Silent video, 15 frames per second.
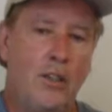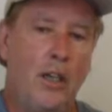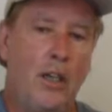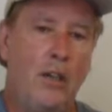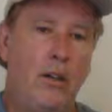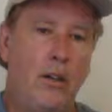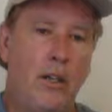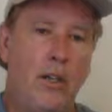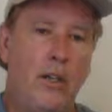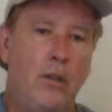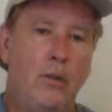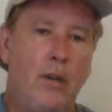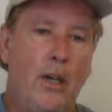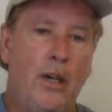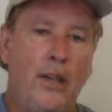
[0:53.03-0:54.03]
So,
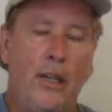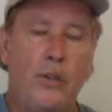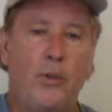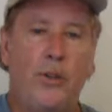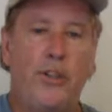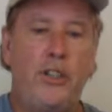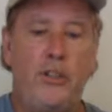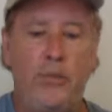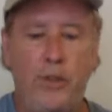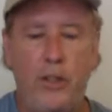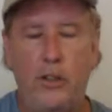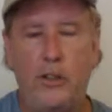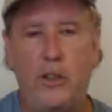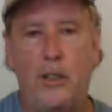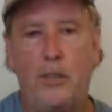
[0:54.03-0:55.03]
anyway, that's what this
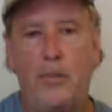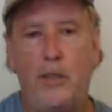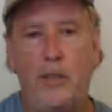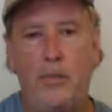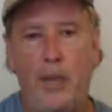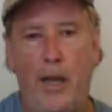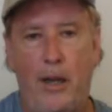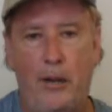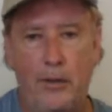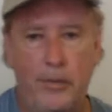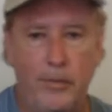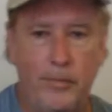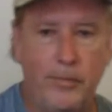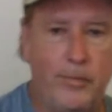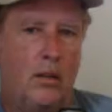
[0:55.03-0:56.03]
video is going to be
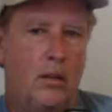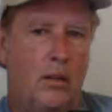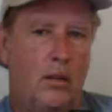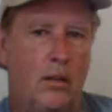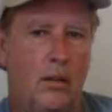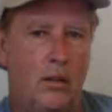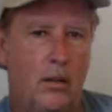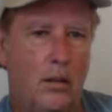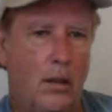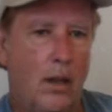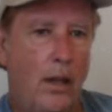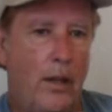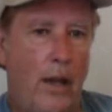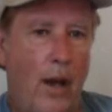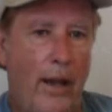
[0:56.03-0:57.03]
about.
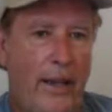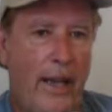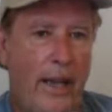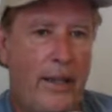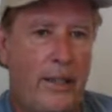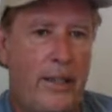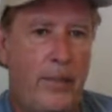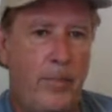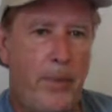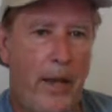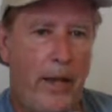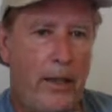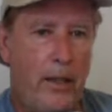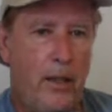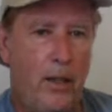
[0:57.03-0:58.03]
Now, I kind of
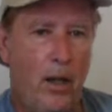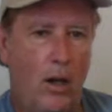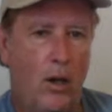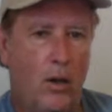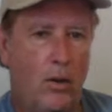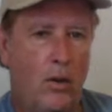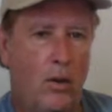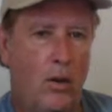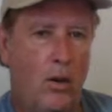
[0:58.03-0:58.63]
debated on